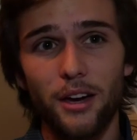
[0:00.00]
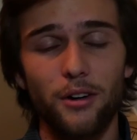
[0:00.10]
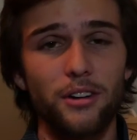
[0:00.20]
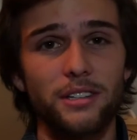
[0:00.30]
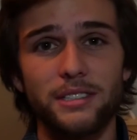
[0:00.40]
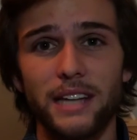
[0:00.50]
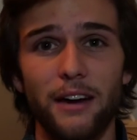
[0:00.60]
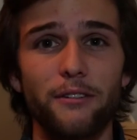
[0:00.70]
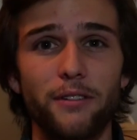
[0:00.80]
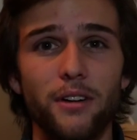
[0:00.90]
or
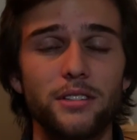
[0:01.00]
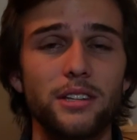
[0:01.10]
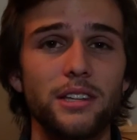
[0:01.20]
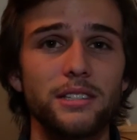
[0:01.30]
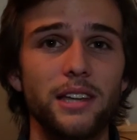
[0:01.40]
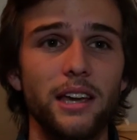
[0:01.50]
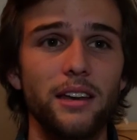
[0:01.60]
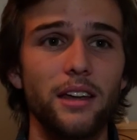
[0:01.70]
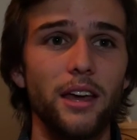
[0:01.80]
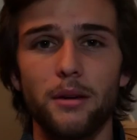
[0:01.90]
downfall to this stand.